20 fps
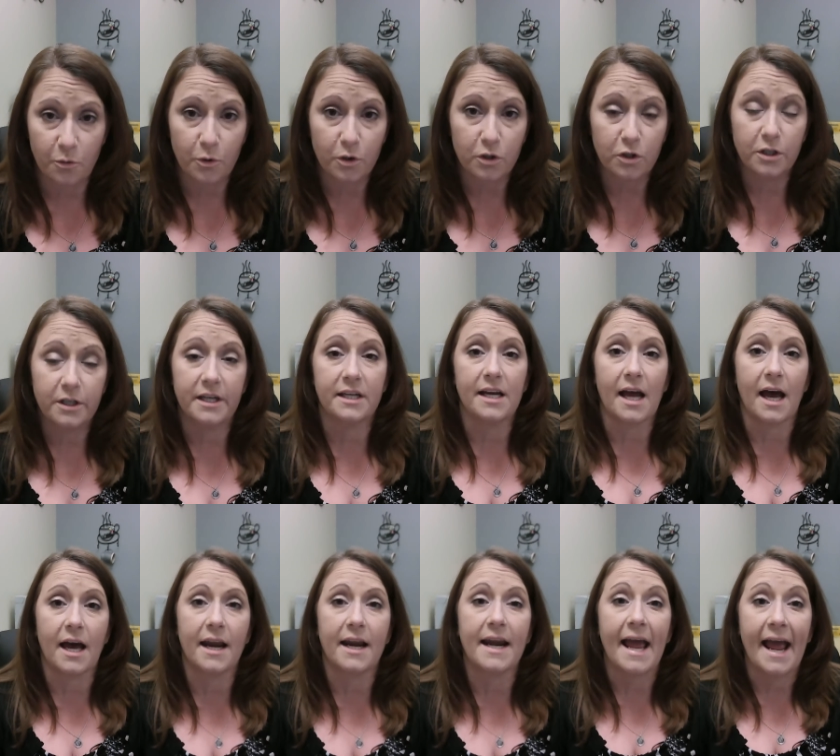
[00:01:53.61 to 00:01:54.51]
we're looking
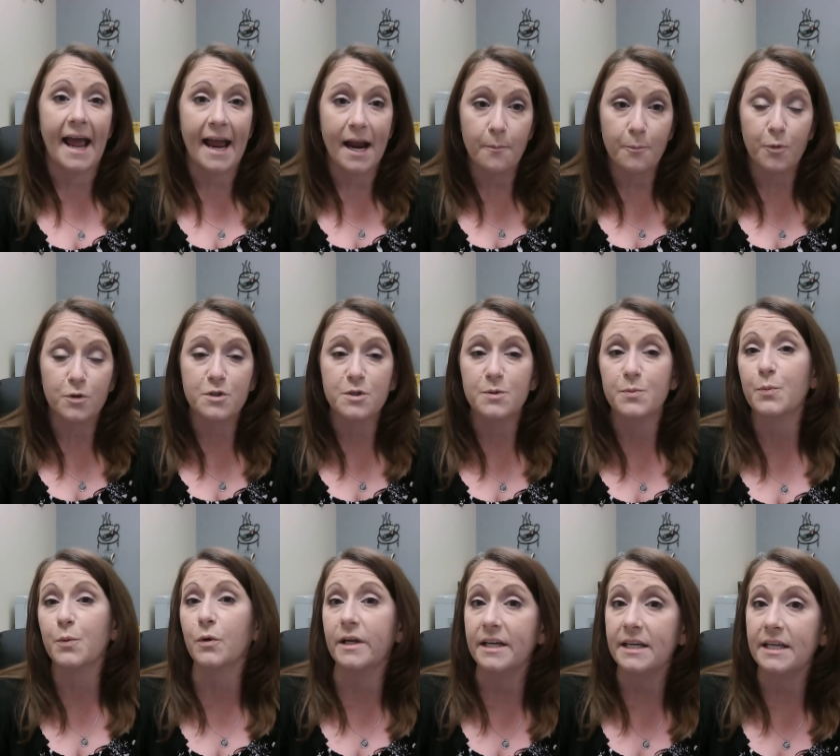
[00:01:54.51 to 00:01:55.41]
at an April
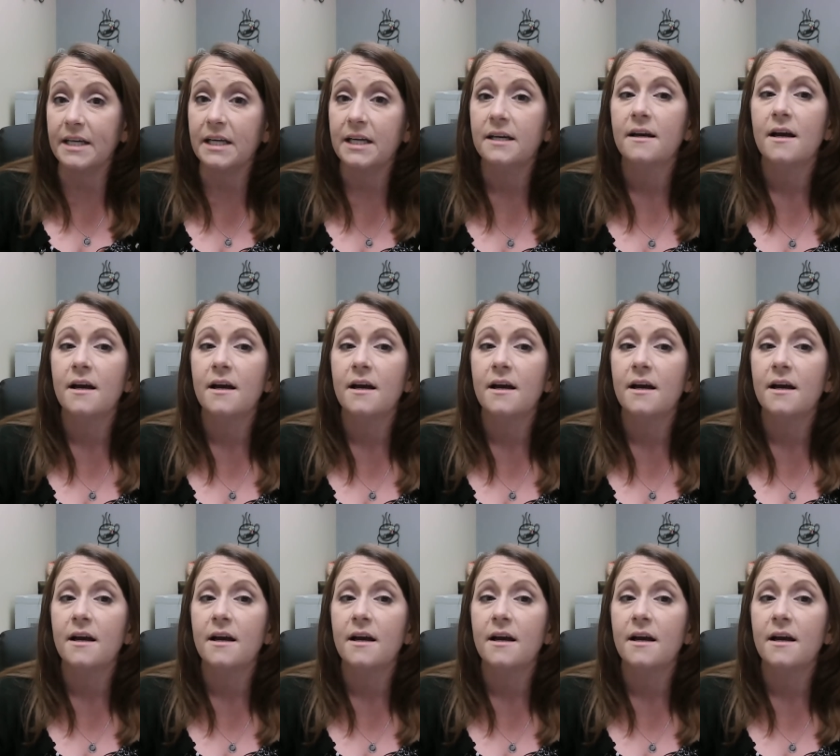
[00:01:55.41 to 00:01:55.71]
spring